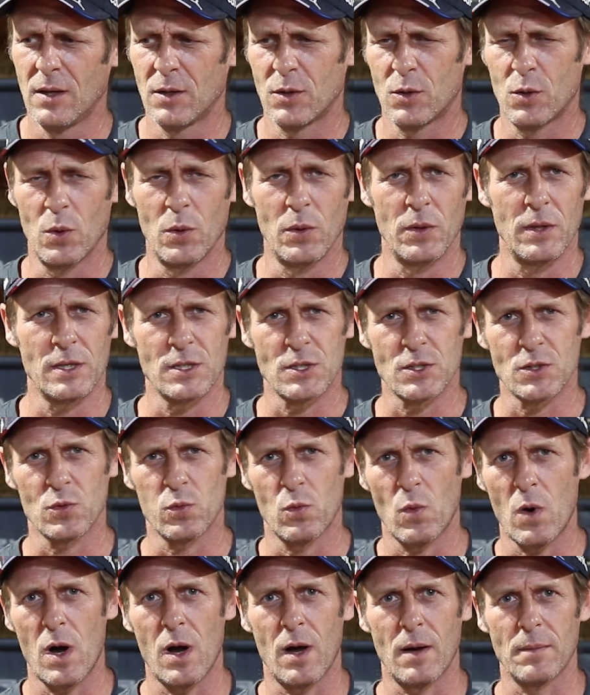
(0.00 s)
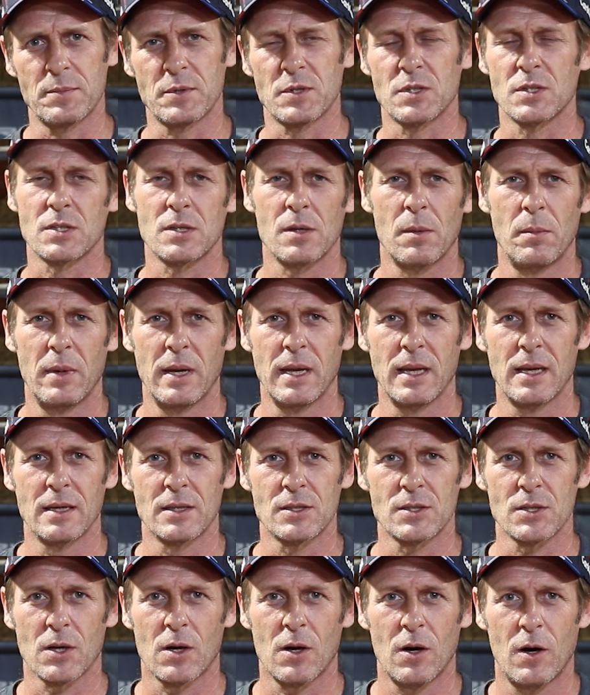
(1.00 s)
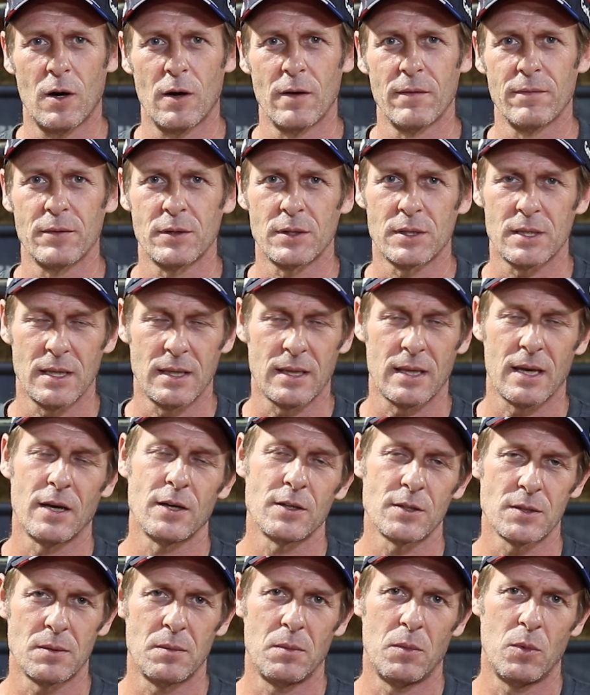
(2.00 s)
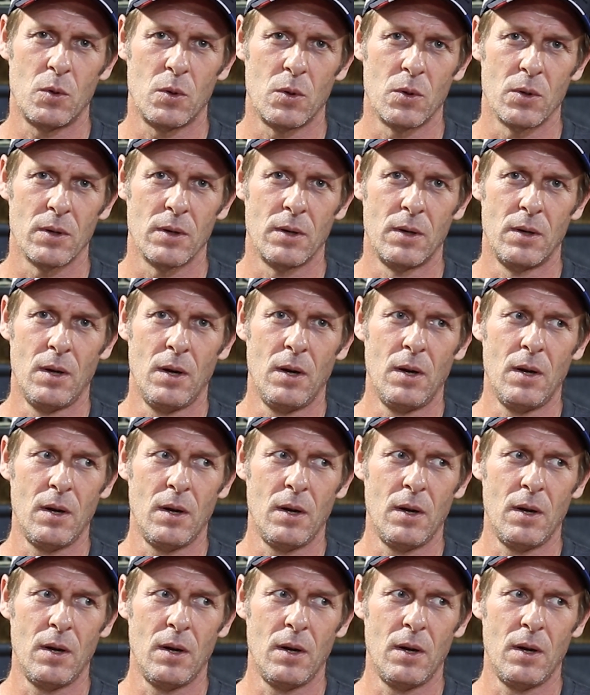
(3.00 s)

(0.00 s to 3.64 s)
doing this swap, so somebody gets a car for 10,000 more